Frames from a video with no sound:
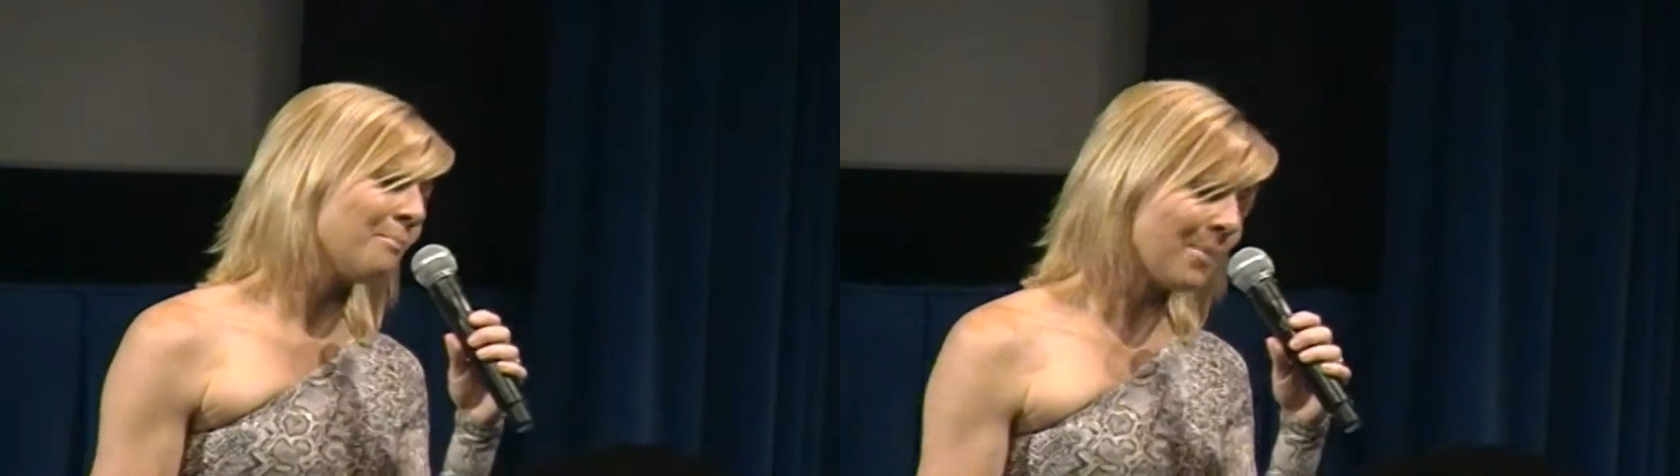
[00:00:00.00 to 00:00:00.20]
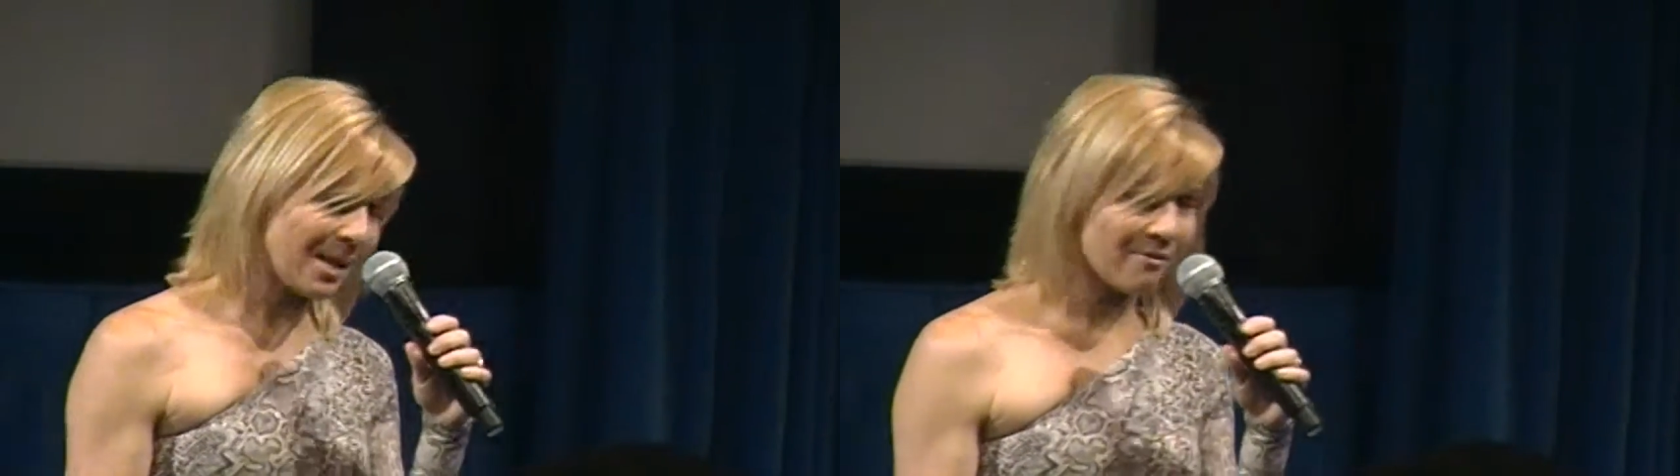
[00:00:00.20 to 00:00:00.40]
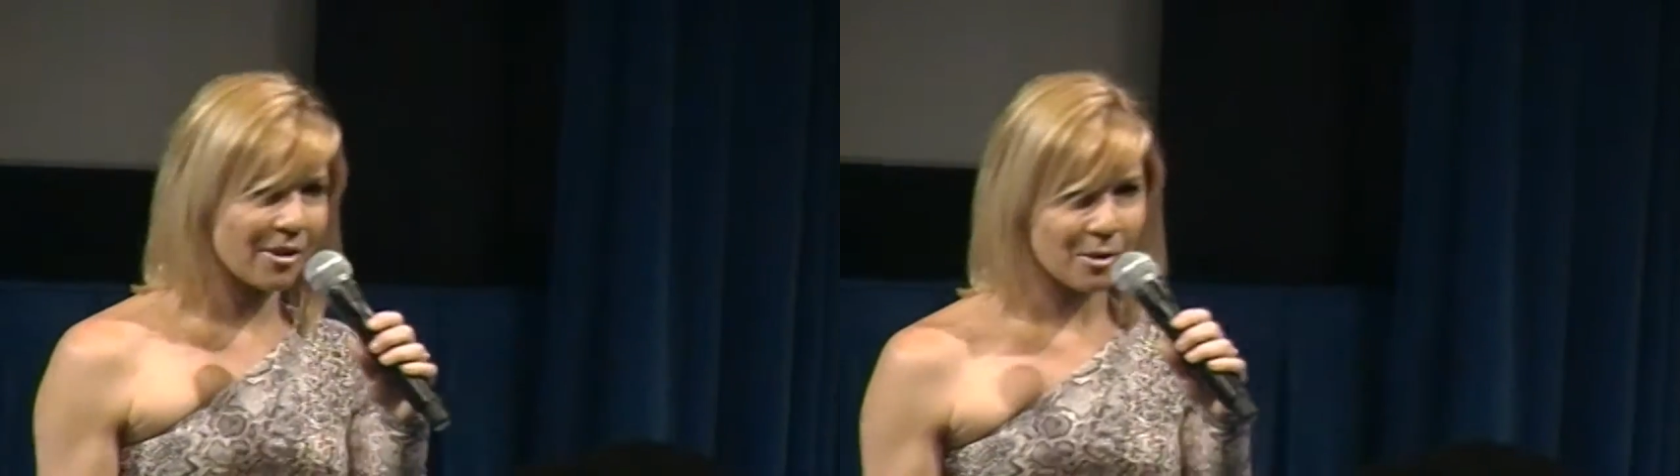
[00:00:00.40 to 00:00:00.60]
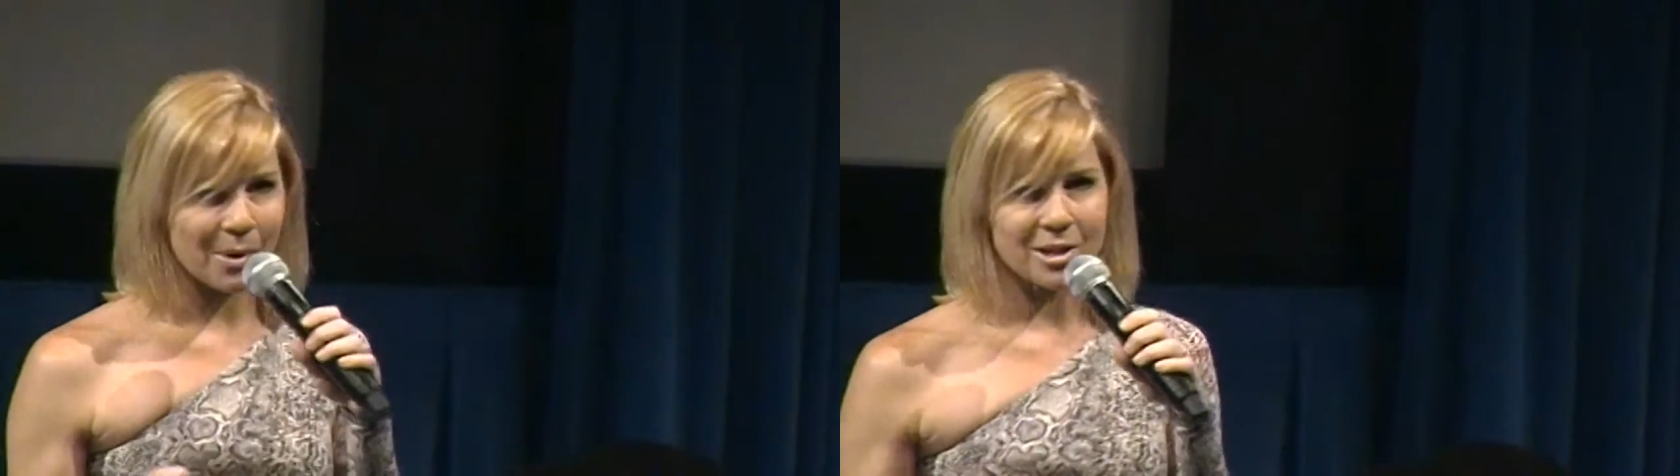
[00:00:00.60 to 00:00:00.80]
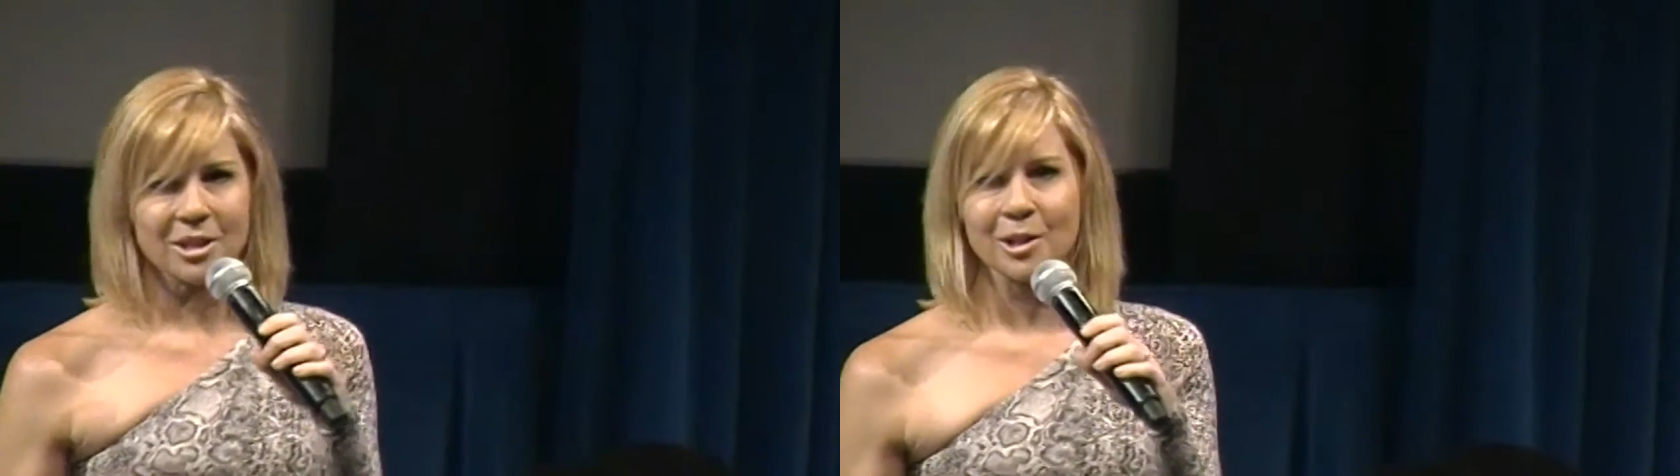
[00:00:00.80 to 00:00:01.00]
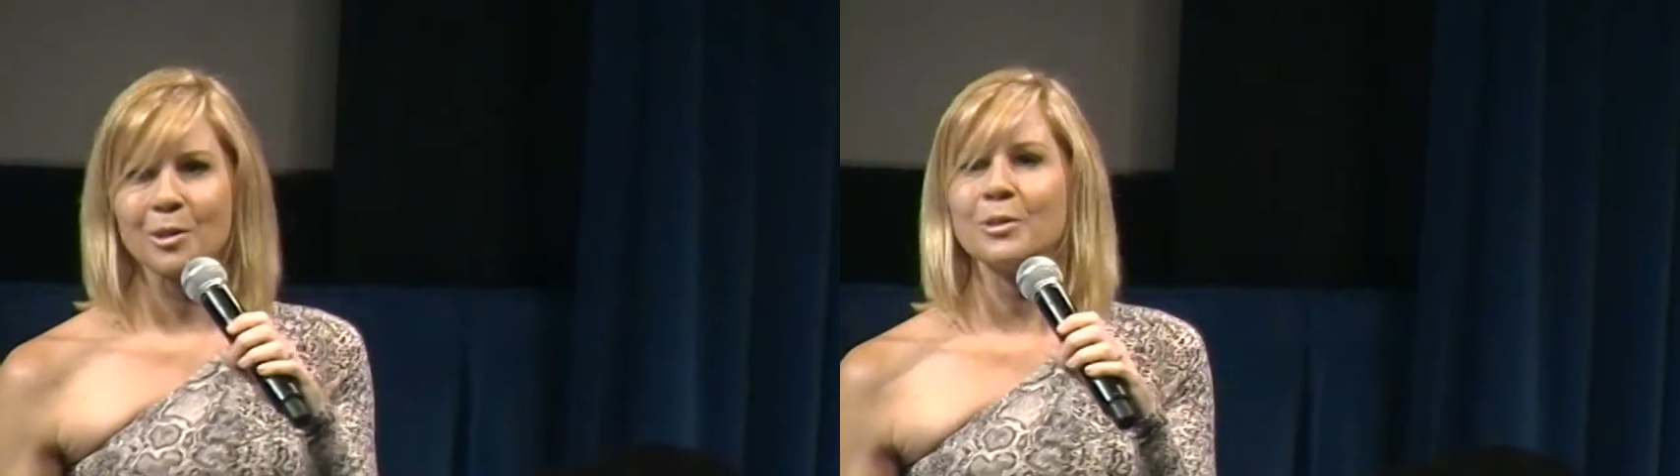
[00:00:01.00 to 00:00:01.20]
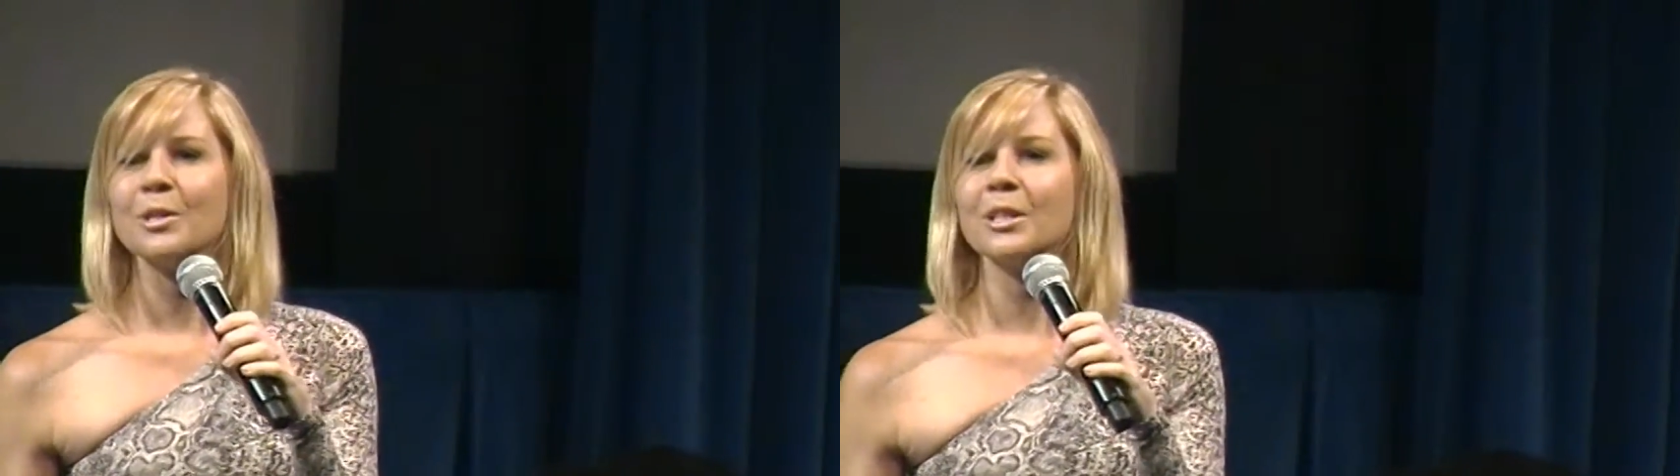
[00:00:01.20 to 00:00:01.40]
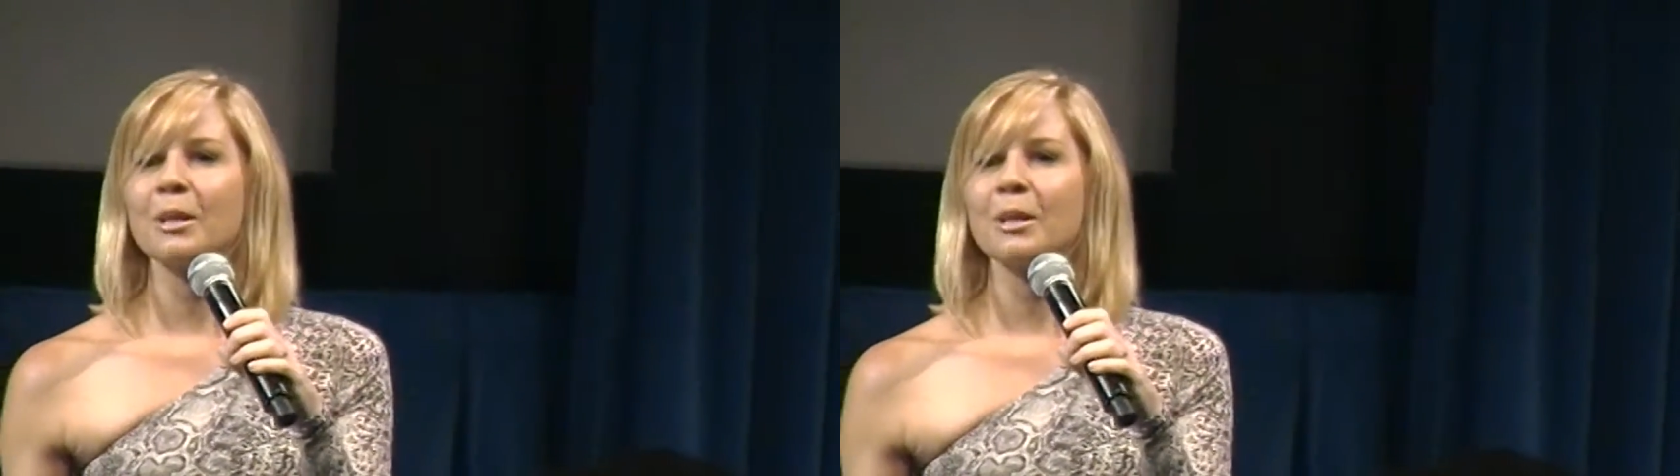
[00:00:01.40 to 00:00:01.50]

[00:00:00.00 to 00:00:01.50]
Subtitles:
me very much included,